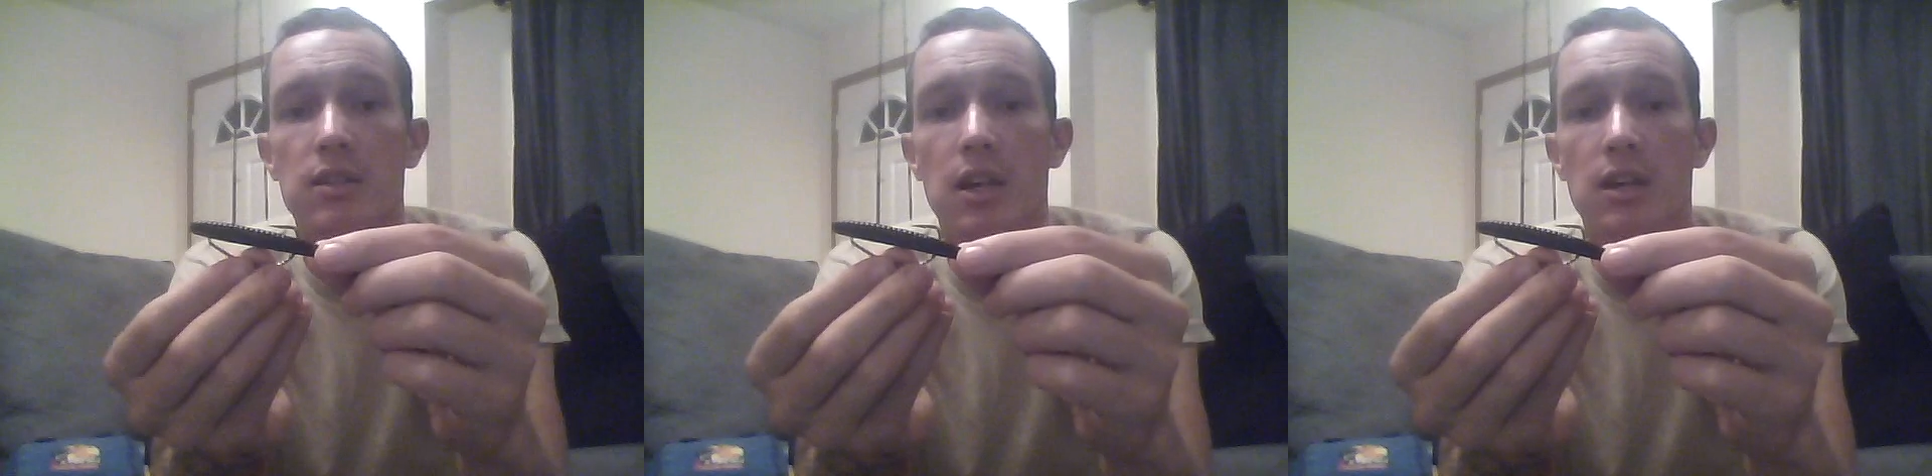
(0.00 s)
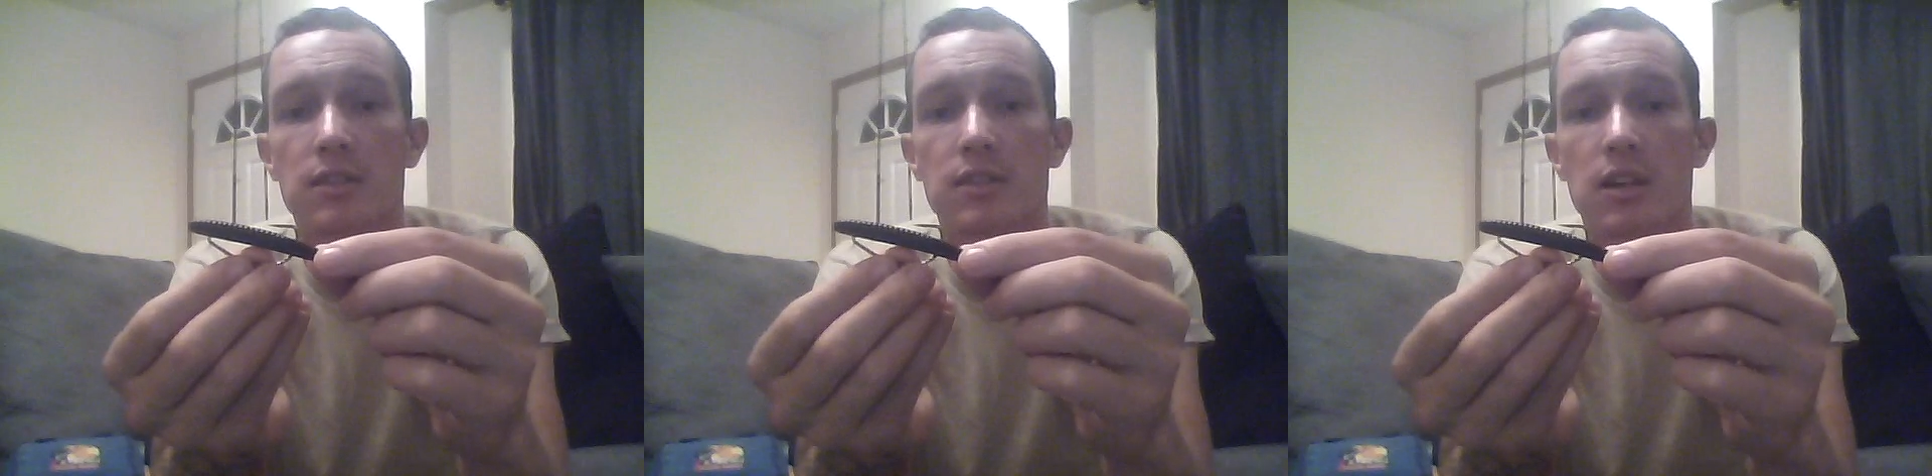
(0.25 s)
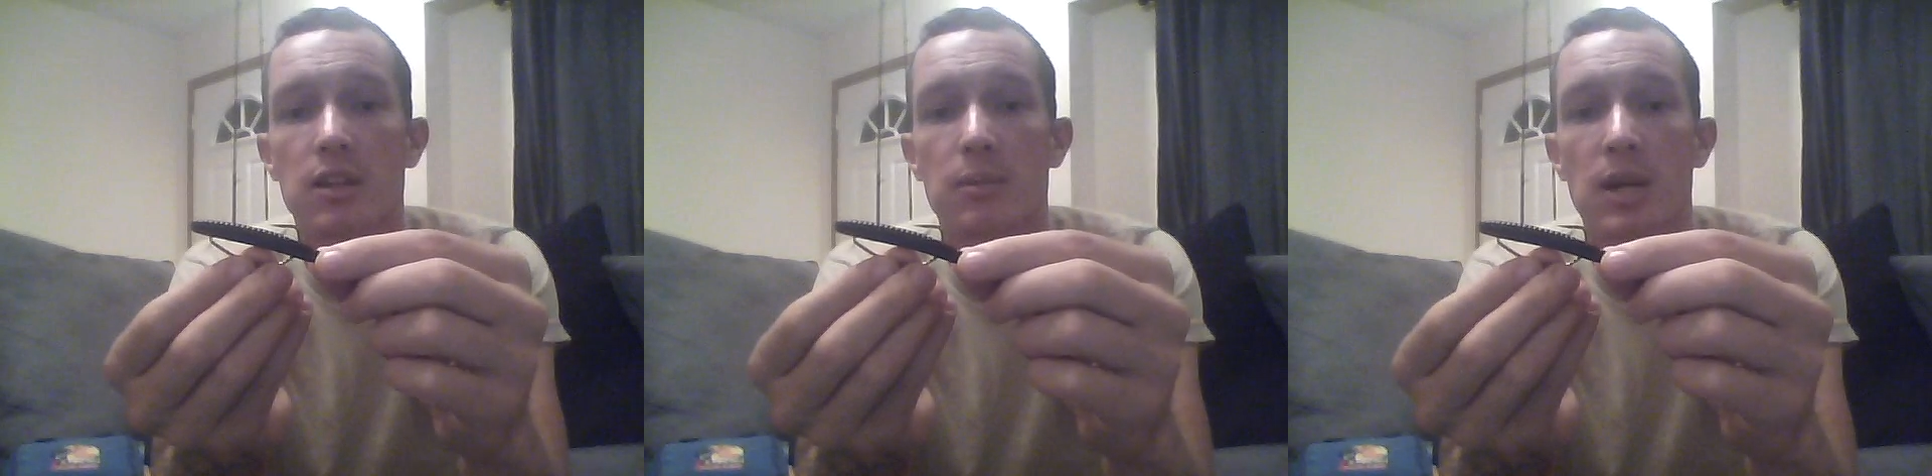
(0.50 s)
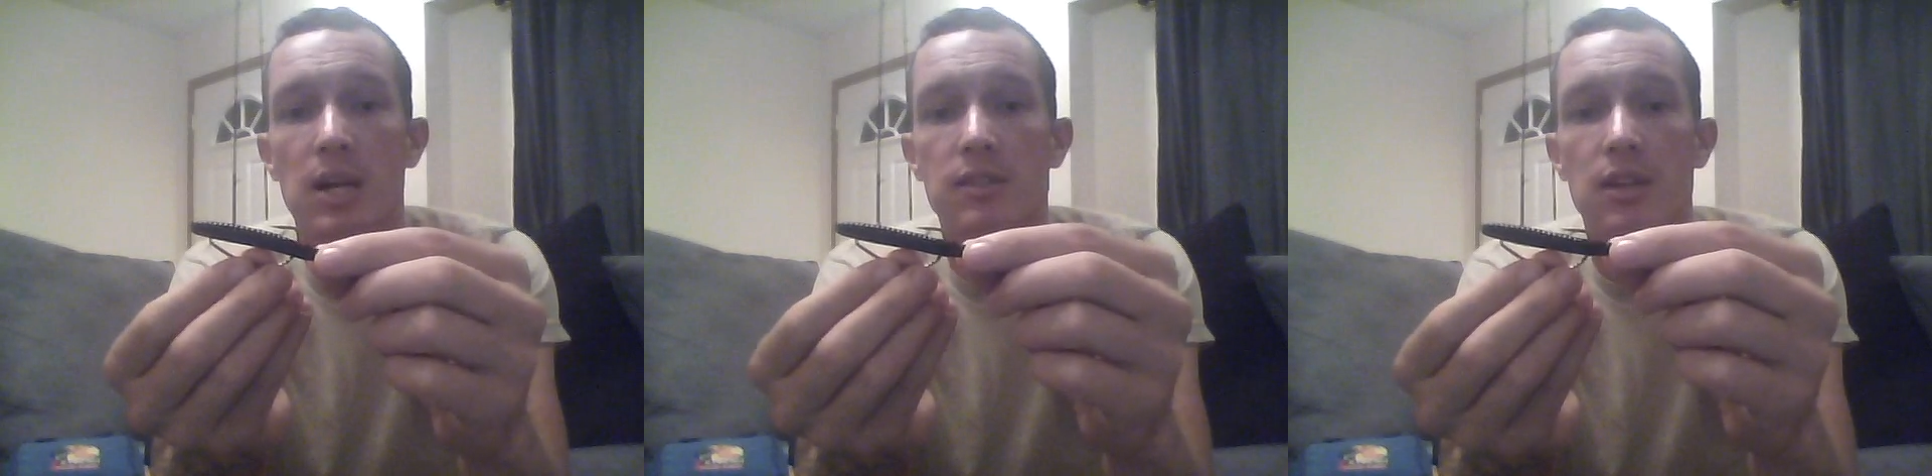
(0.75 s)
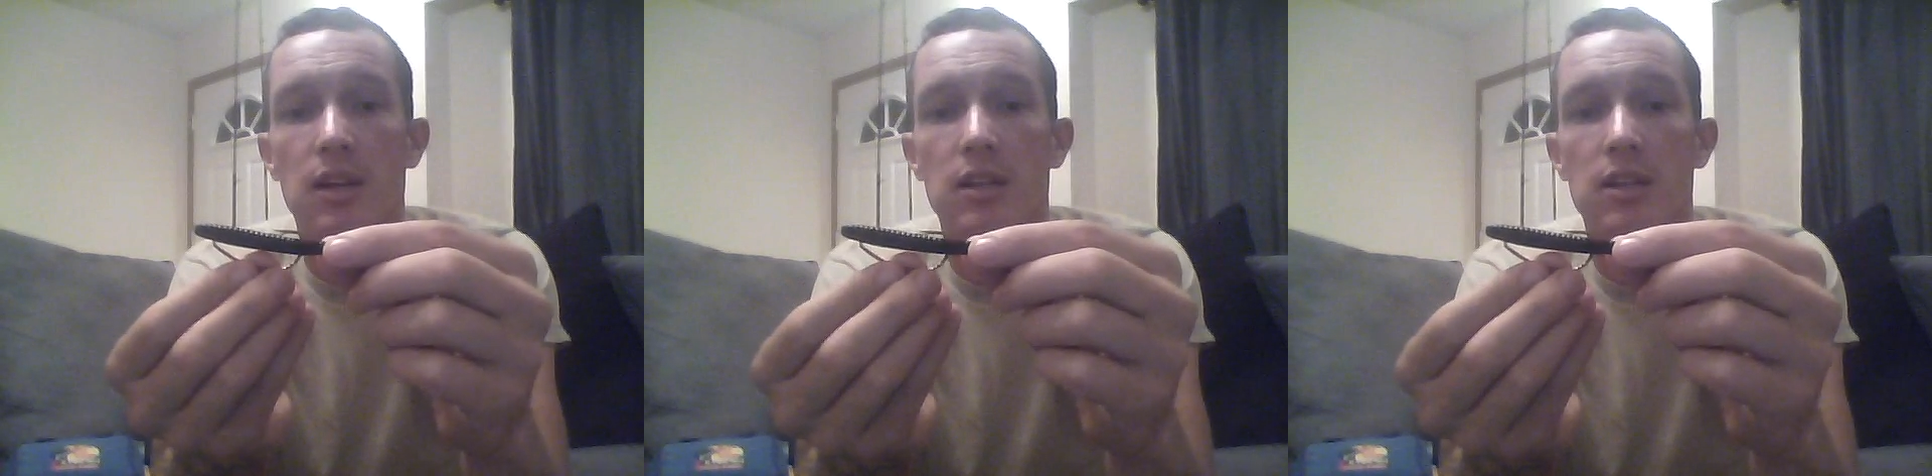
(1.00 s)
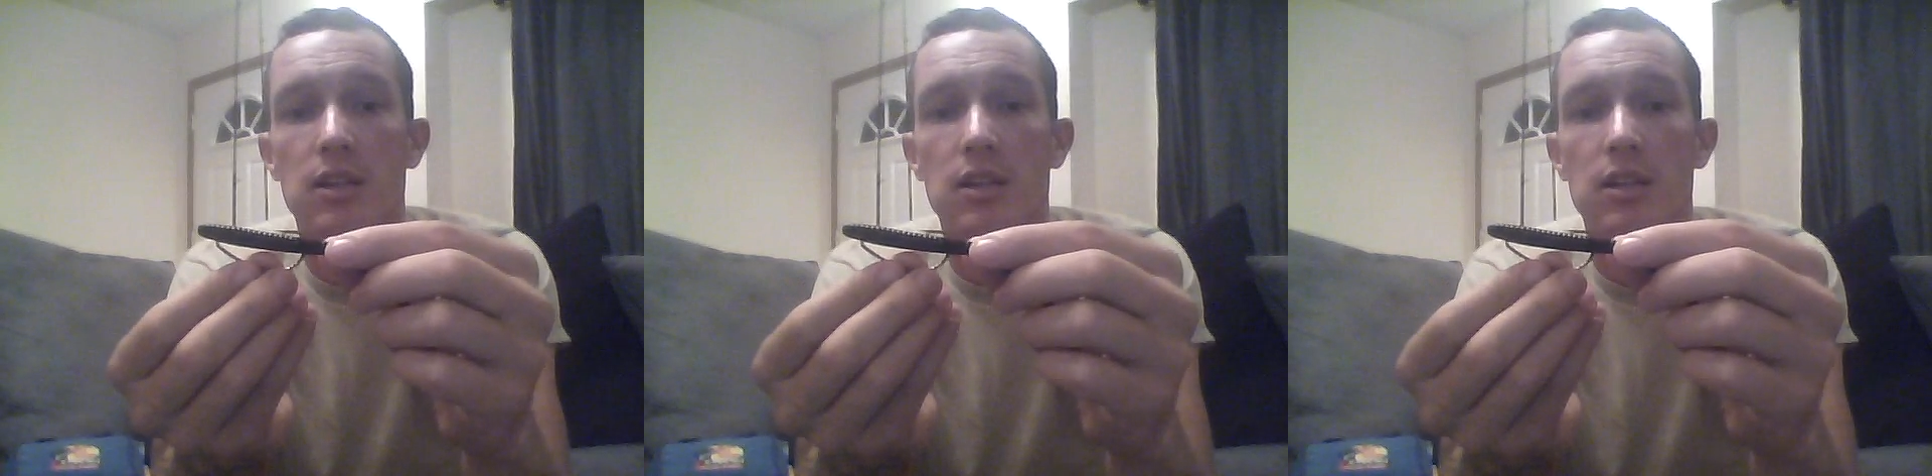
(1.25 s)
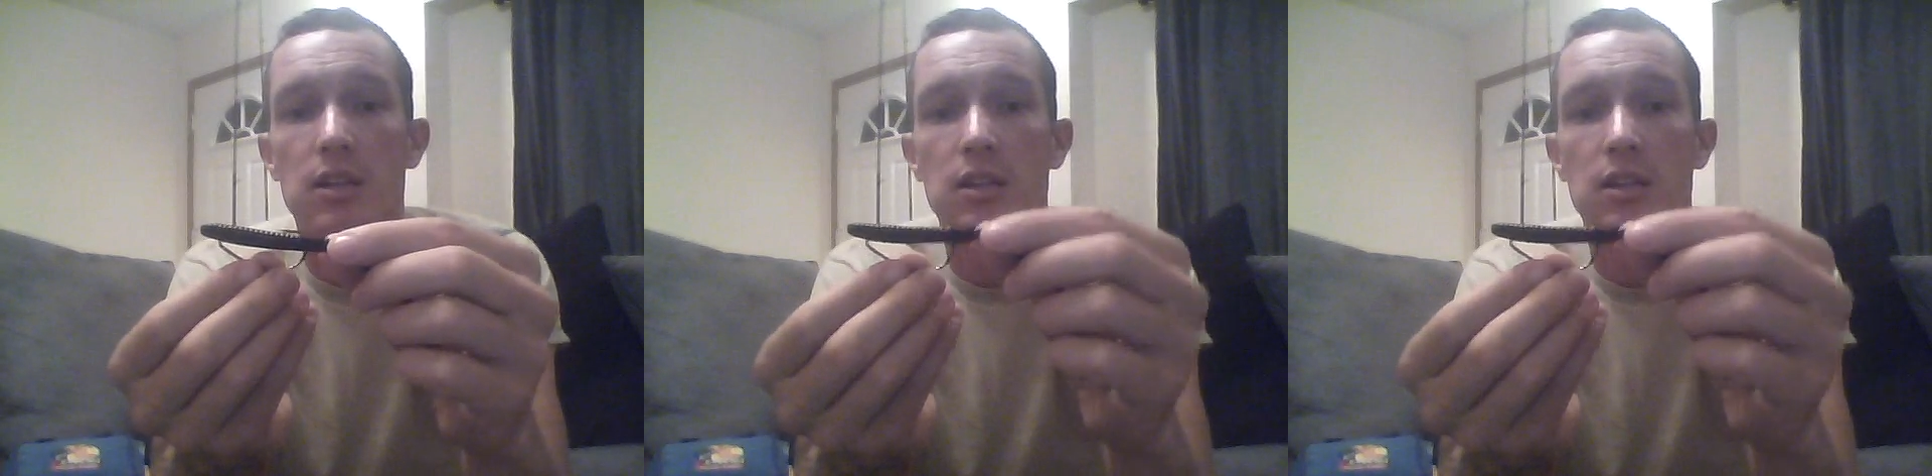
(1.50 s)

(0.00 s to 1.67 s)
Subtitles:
okay, see on the back side,